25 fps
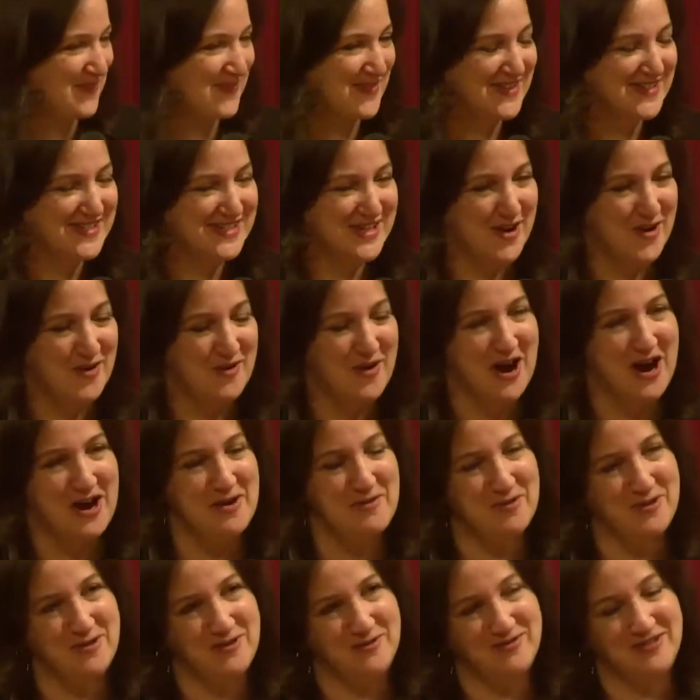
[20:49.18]
So I
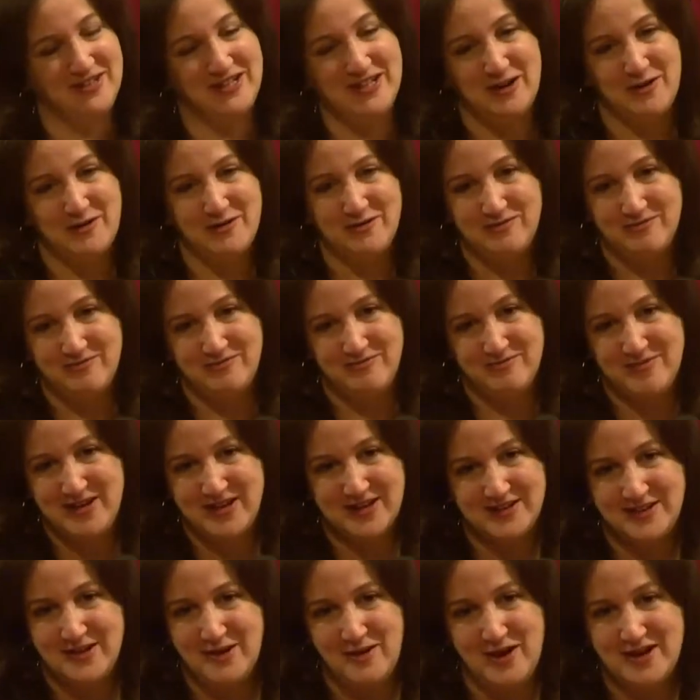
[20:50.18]
will, you know,
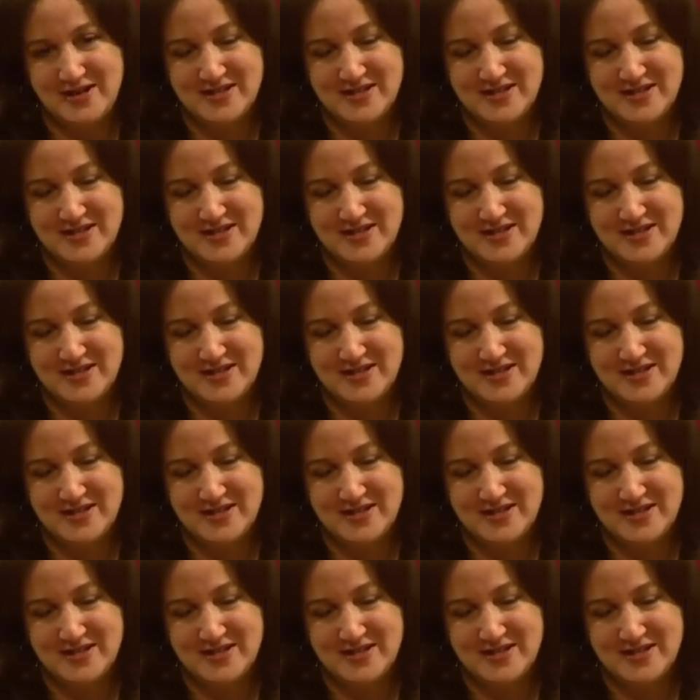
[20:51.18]
make note.